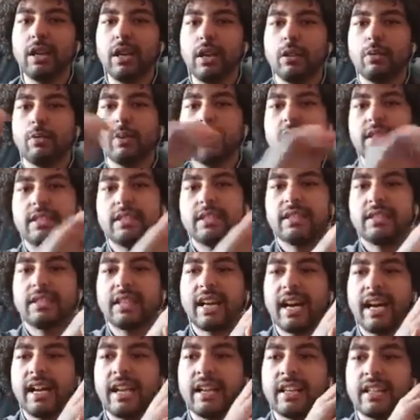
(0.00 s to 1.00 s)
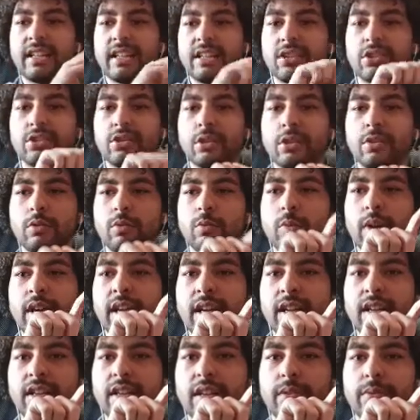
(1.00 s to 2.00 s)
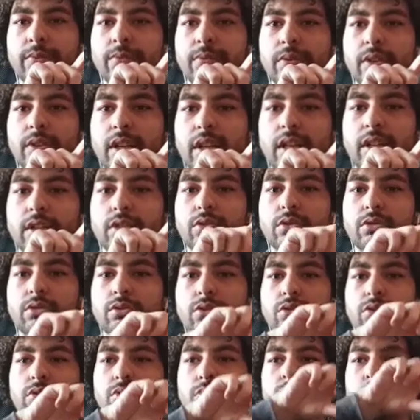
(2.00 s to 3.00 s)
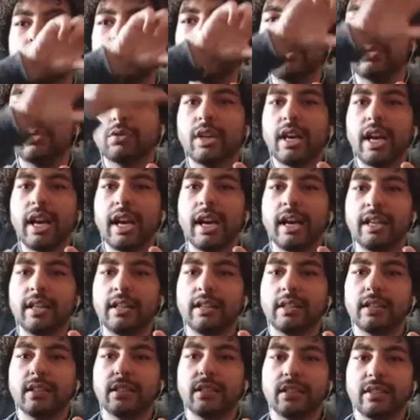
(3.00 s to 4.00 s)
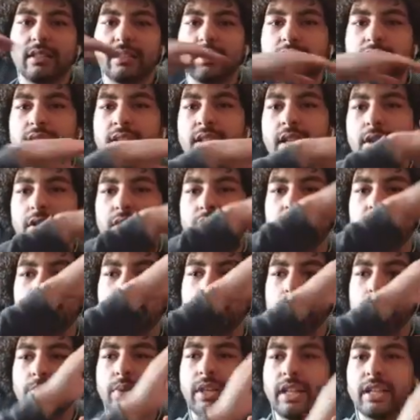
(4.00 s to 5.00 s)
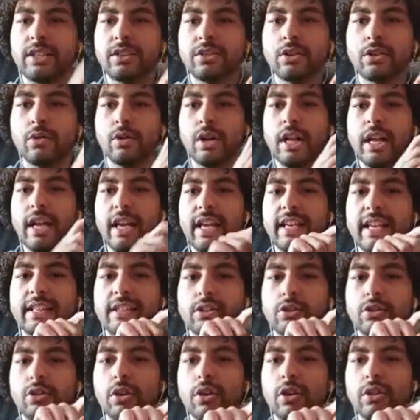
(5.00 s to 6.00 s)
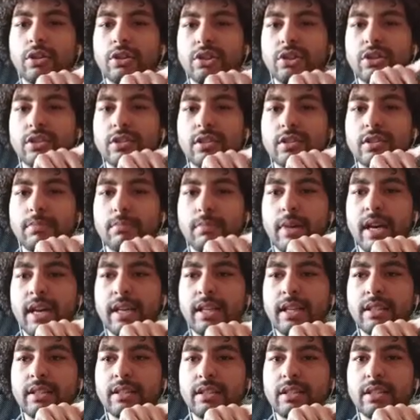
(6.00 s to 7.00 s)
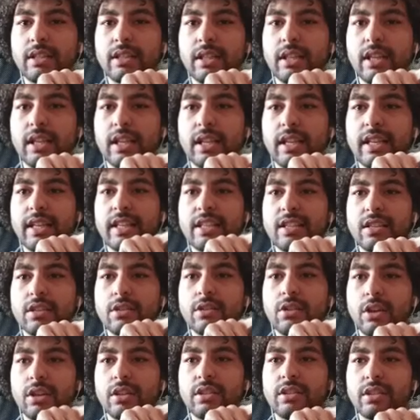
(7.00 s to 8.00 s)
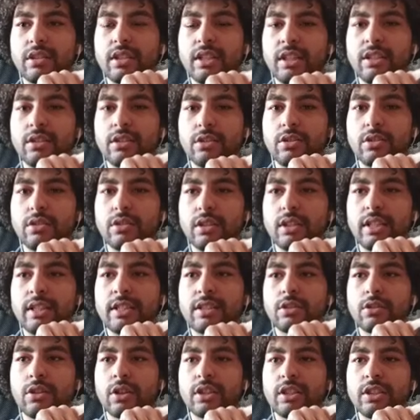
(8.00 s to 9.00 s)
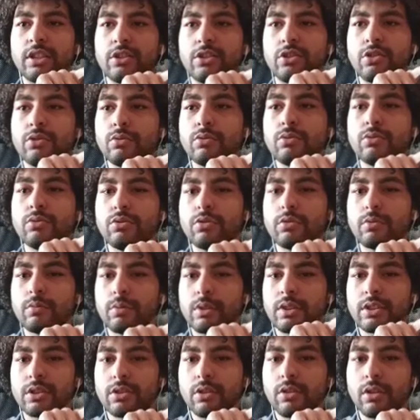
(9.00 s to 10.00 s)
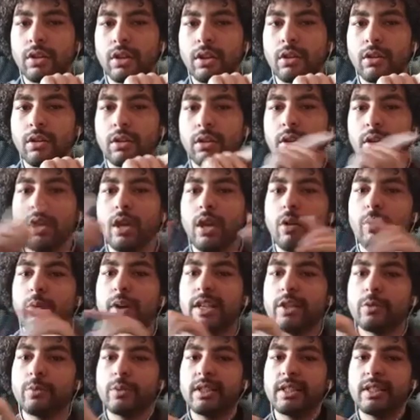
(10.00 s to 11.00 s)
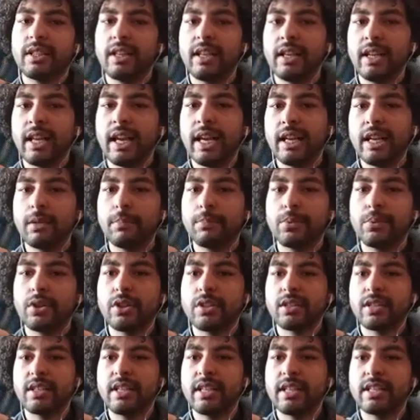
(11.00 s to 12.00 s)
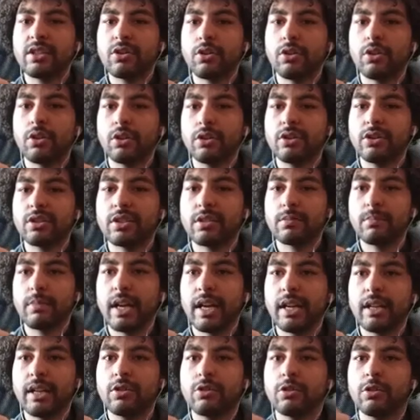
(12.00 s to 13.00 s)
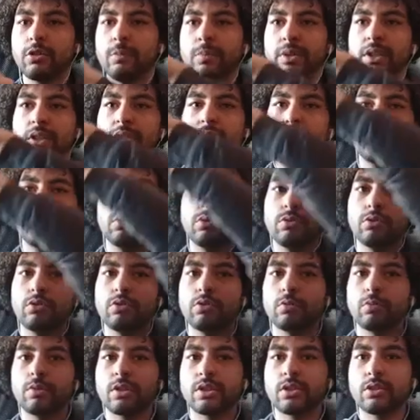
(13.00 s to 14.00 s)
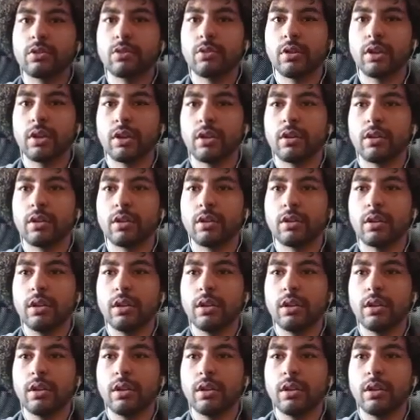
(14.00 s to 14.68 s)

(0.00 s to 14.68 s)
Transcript: Whereas the tiger is not aware enough to tune into the higher narratives in play. So his conscious mind is not attuned to what's going on. Whereas with the enlightened person, his conscious mind could be attuned to what's going on.